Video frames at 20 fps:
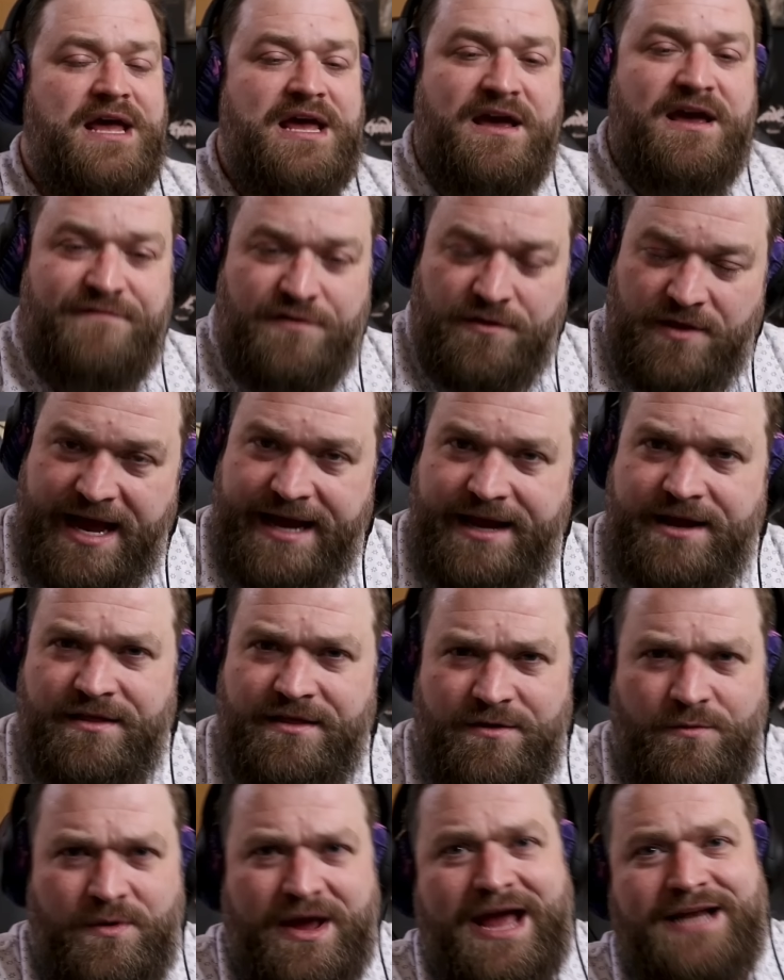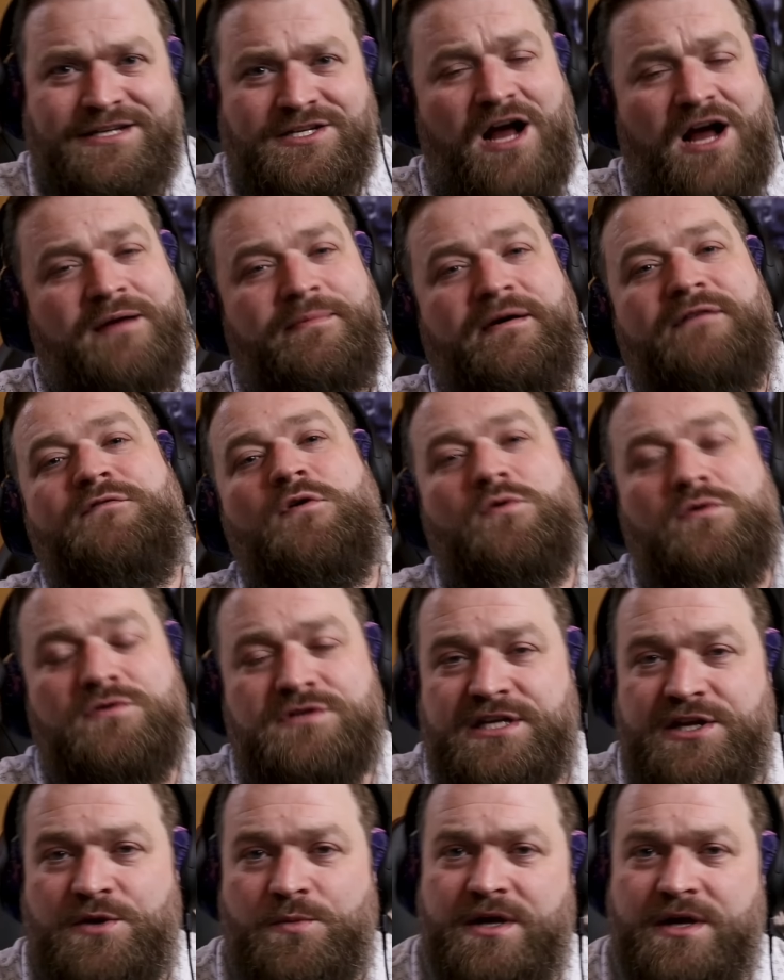If you like the way I talk about
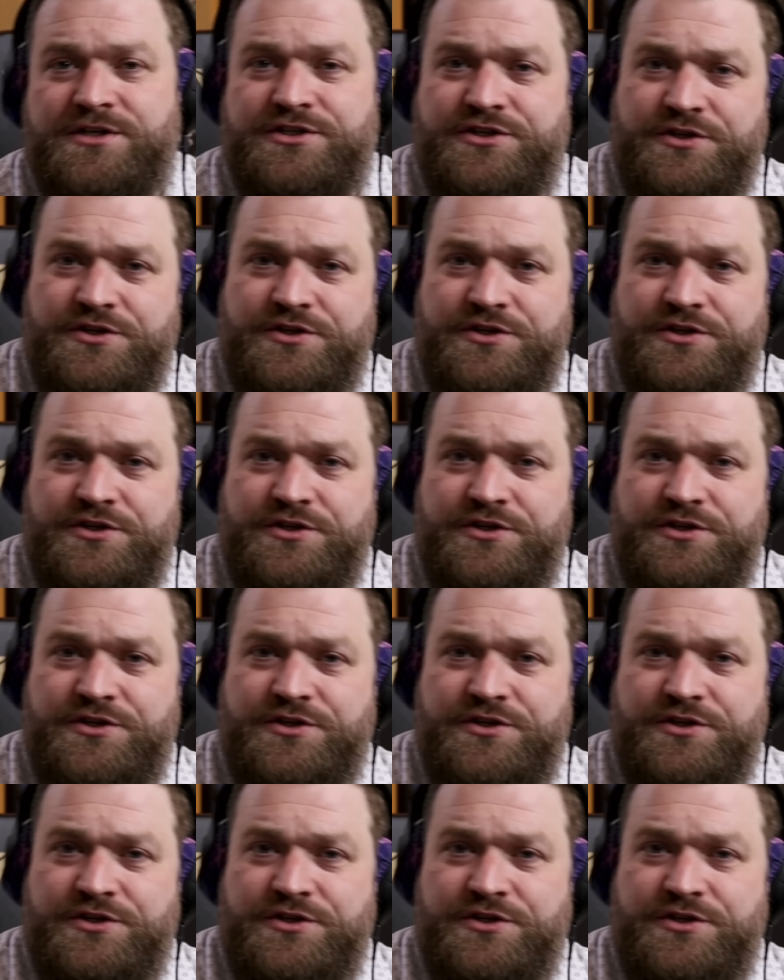vocals and you want